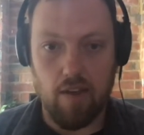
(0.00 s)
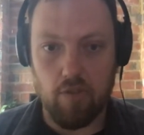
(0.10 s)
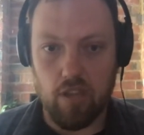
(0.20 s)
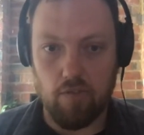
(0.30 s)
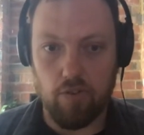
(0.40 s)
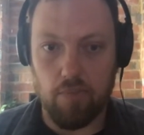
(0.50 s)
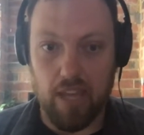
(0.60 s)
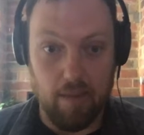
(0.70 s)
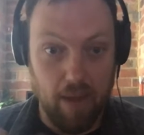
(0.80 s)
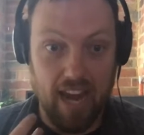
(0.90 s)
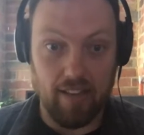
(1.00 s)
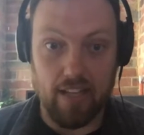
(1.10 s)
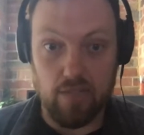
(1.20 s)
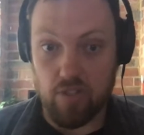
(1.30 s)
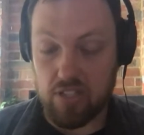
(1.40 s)
everything from they paid
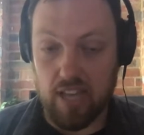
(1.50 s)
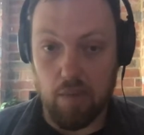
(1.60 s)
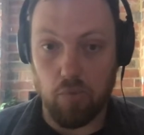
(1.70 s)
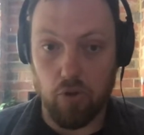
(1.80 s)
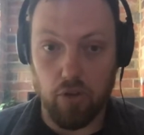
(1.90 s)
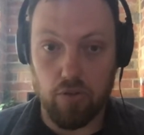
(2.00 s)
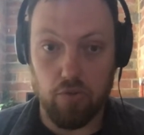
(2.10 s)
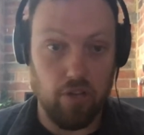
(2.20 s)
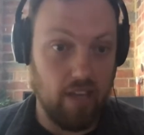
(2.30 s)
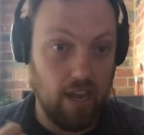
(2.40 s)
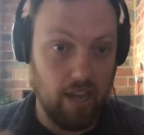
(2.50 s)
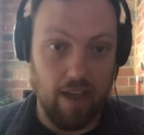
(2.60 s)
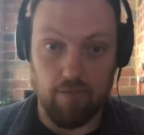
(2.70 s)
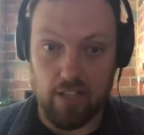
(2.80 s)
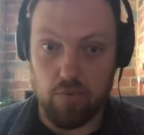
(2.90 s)
less for the same work through to they
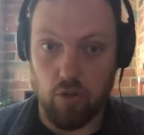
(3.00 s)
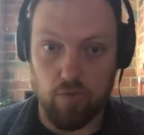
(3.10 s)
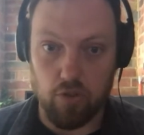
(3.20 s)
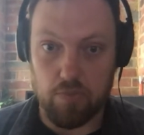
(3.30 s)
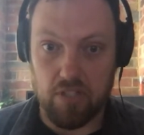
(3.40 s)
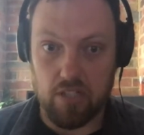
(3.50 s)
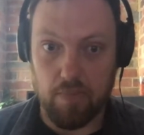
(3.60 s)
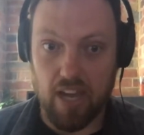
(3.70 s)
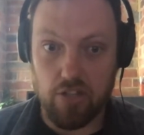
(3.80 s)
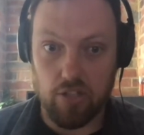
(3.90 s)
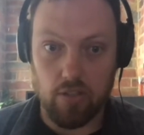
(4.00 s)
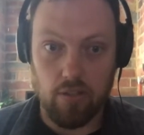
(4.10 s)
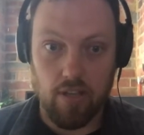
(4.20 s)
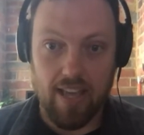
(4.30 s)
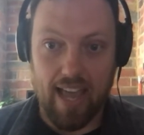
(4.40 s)
have less workforce participation,
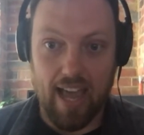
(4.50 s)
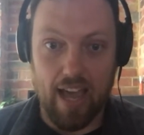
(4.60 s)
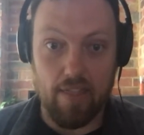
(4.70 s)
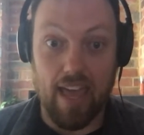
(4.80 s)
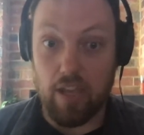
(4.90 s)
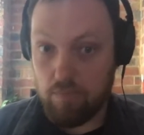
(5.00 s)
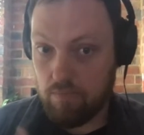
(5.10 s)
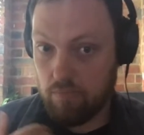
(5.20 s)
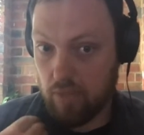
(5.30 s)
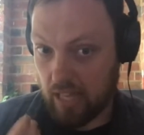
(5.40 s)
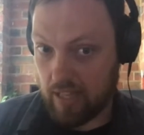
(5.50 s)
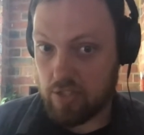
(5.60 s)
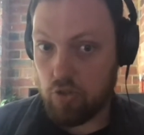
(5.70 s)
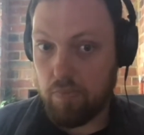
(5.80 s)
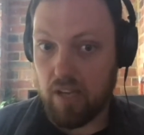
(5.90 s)
they get
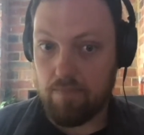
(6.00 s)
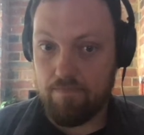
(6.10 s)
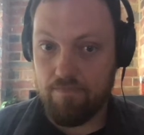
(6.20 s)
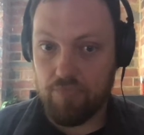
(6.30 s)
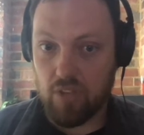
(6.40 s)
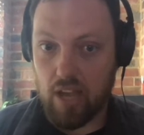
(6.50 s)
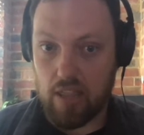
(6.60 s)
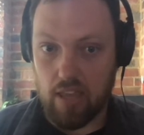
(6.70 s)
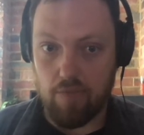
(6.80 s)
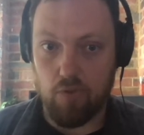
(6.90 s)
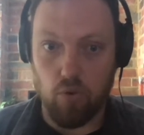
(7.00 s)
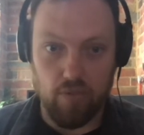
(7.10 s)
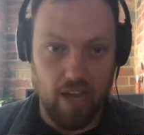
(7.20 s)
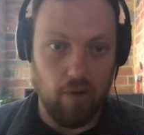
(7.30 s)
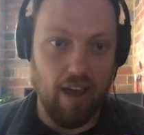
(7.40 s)
less super, and
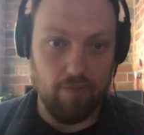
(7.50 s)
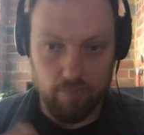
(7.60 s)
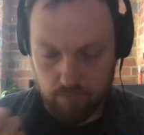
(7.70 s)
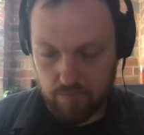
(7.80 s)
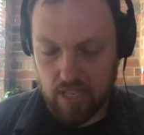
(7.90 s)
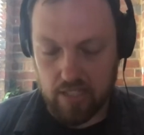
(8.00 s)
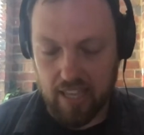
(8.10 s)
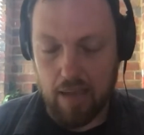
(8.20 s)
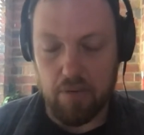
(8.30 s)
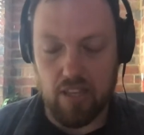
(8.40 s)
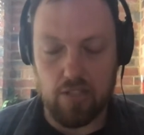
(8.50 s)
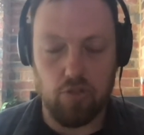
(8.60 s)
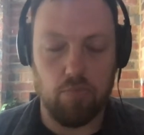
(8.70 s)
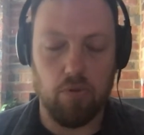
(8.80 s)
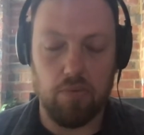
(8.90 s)
therefore they'll have there's a gap in their
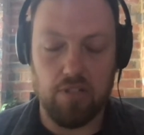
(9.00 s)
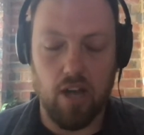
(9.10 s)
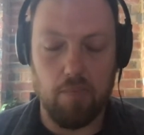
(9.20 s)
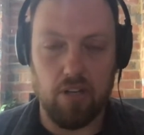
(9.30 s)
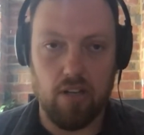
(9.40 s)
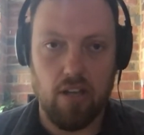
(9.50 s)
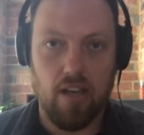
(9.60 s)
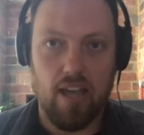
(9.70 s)
super at retirement,